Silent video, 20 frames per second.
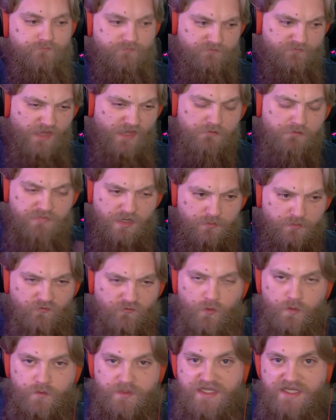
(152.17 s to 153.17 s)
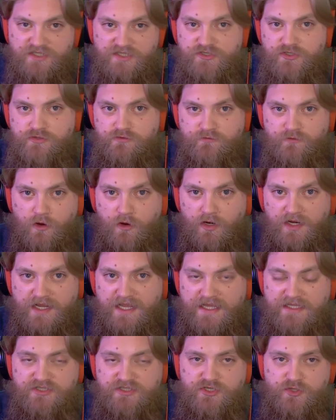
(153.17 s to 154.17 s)
But before we get too far
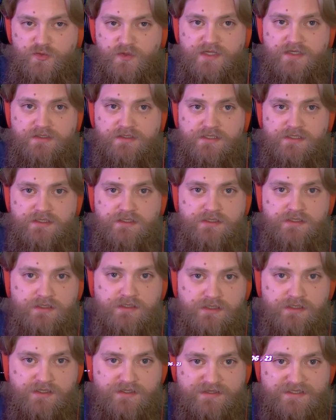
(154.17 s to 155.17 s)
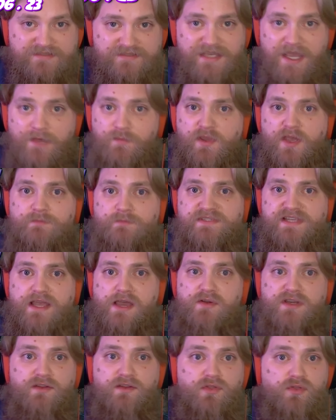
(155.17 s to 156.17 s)
into it, this game comes
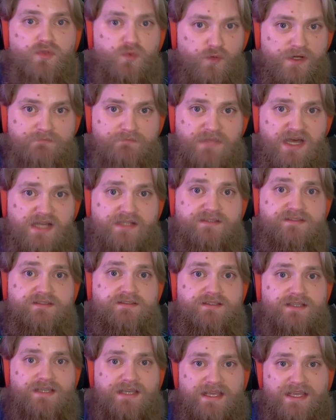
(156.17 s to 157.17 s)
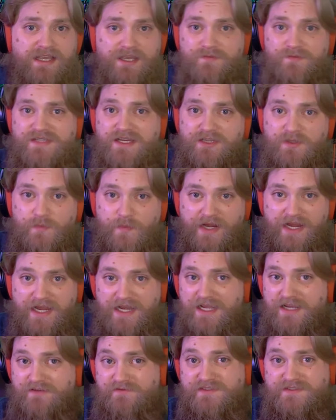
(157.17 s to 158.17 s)
out in three months. It comes out the
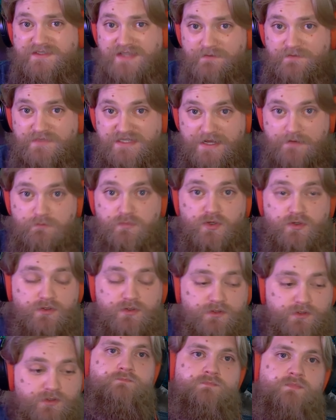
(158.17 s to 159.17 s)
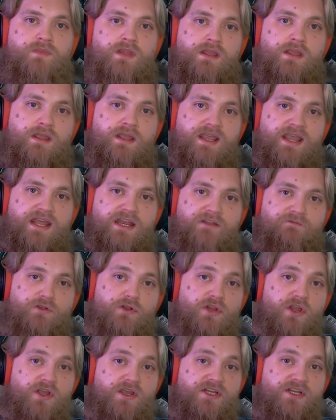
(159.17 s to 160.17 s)
beginning of September. And if you're
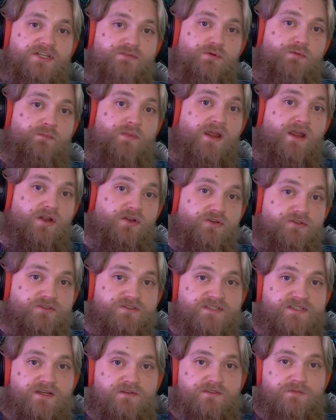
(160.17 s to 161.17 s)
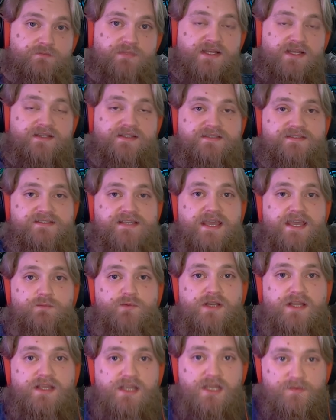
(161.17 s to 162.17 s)
looking to prepare yourself to play this game
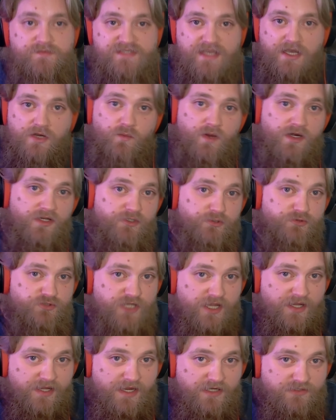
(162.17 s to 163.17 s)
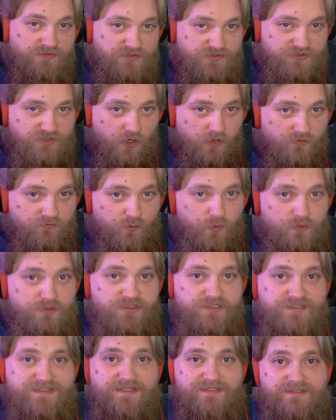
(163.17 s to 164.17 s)
when it comes out, why don't you check out Starforge
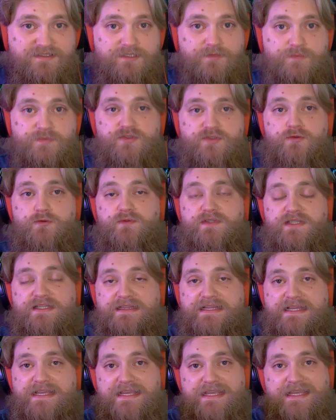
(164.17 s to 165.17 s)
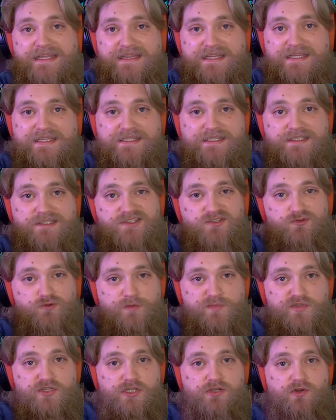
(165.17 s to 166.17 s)
Systems through the link in the
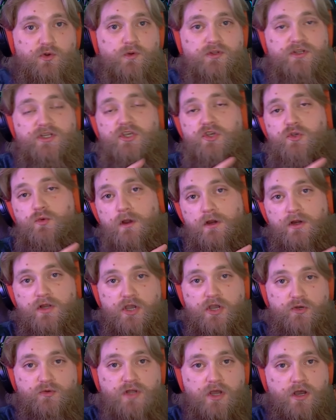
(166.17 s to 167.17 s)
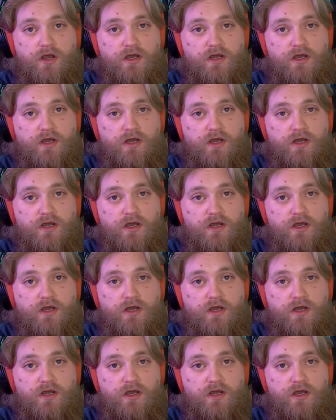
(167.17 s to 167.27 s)
description or the QR code on